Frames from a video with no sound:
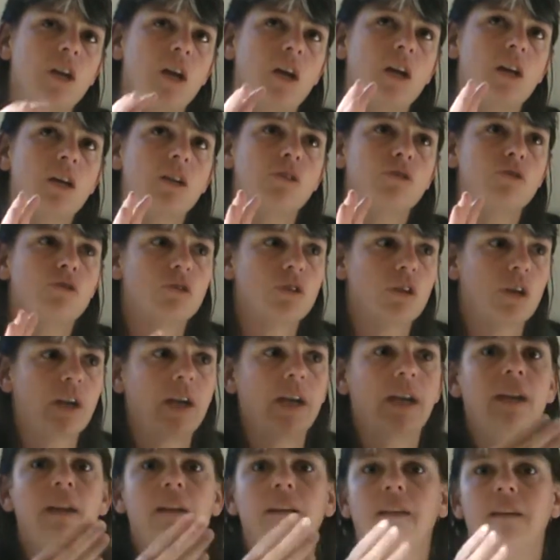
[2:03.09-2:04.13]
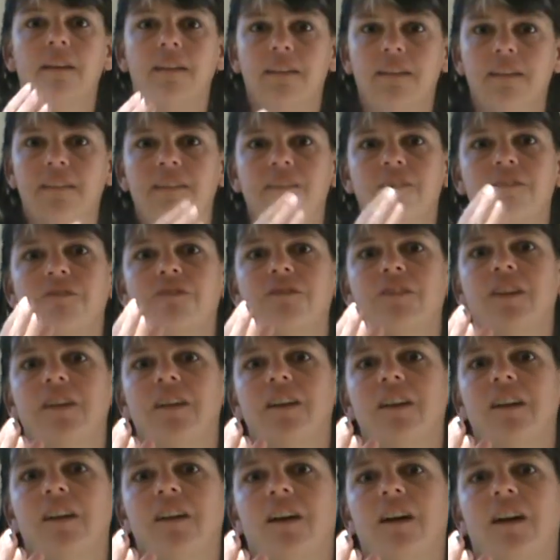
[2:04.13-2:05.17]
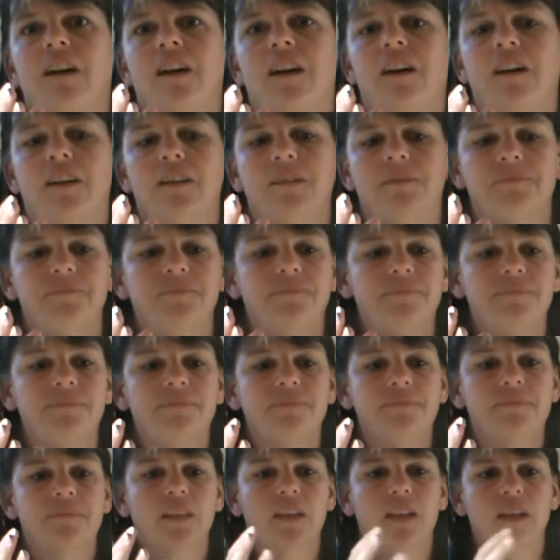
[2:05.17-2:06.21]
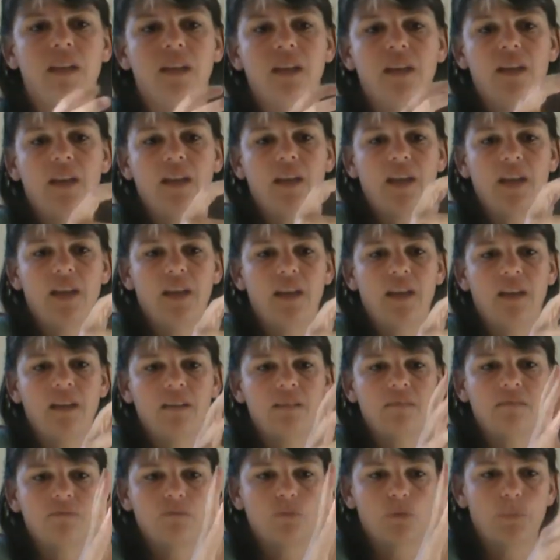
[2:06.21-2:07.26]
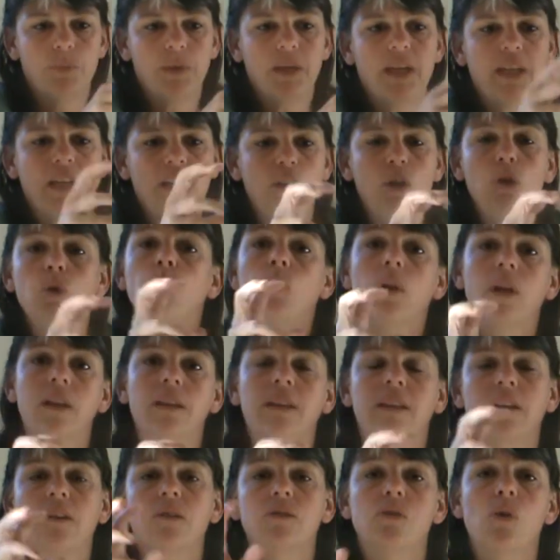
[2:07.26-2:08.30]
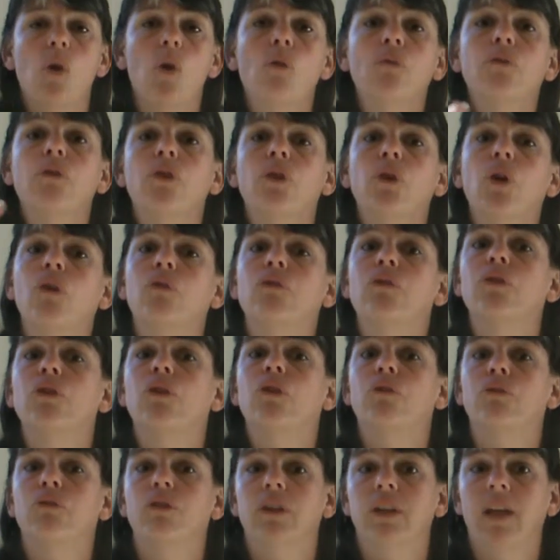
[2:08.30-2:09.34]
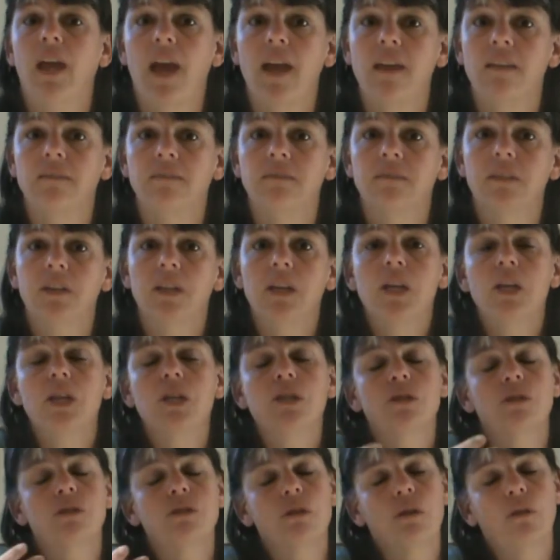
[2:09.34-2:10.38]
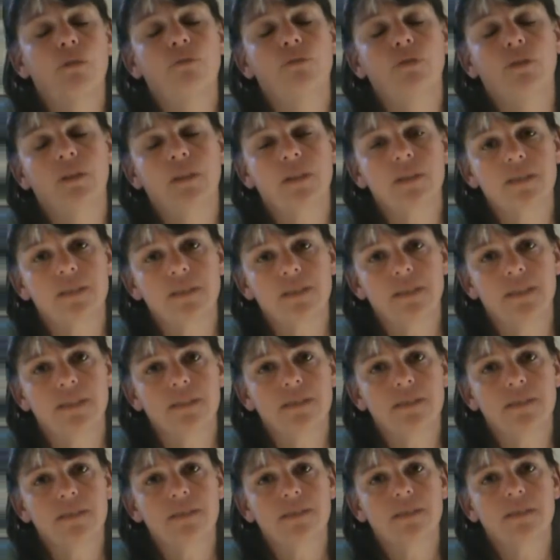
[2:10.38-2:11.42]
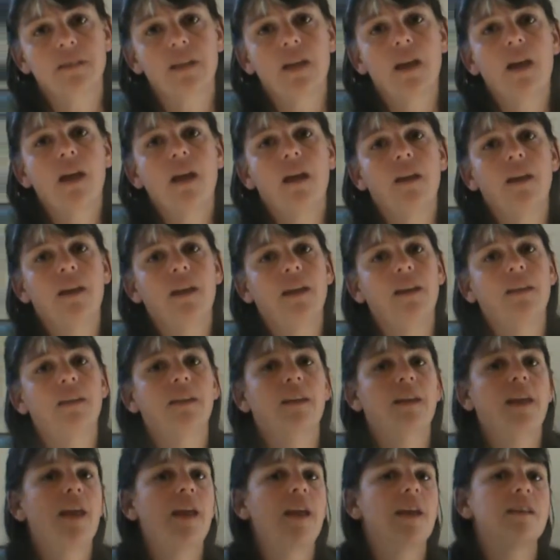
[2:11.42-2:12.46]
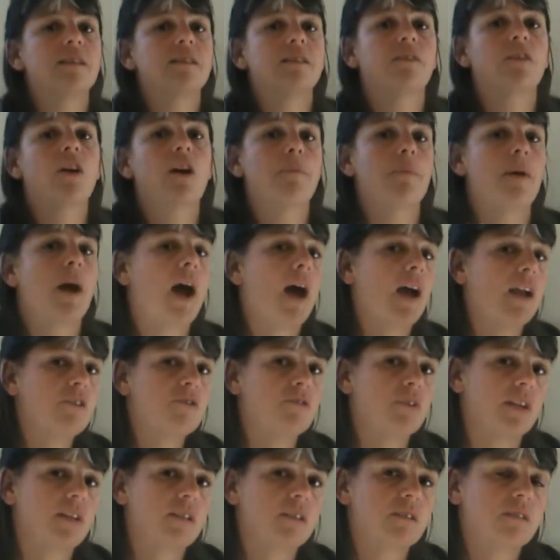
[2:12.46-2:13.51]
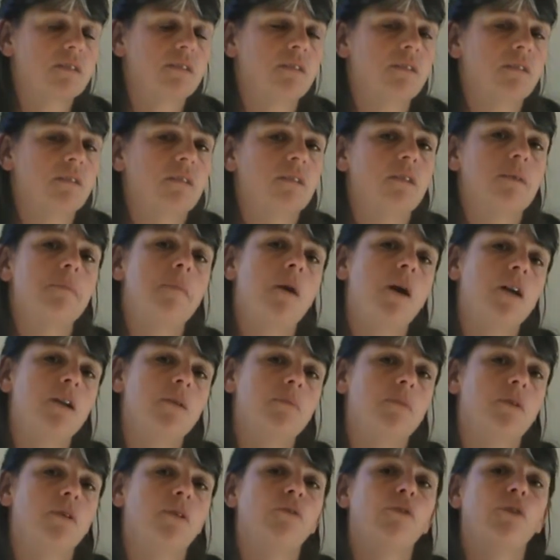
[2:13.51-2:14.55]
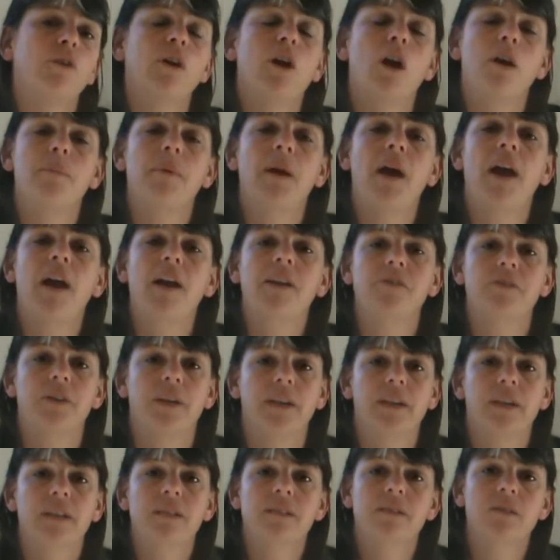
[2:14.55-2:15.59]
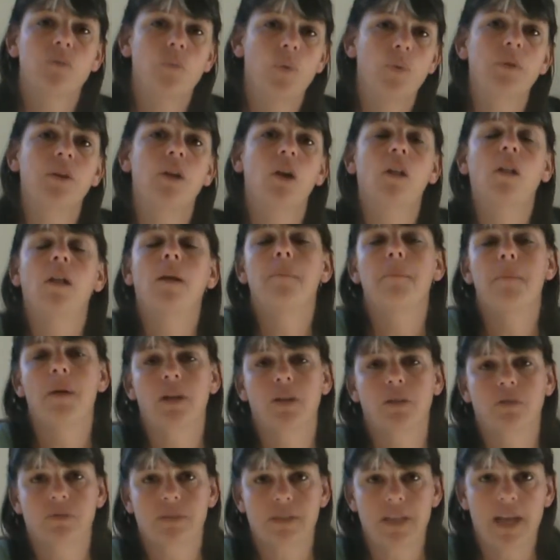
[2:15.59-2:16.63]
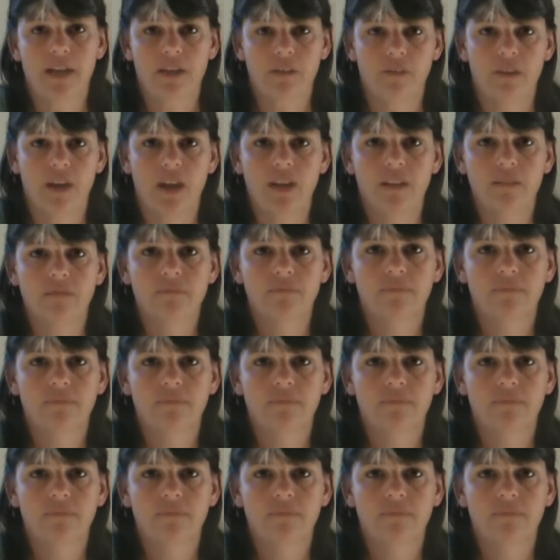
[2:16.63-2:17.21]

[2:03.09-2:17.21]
uh, train of um, a repeating unit that goes over and over and over again. So for instance, in the case of carbohydrates, the monomer for a carbohydrate is what we call a monosaccharide.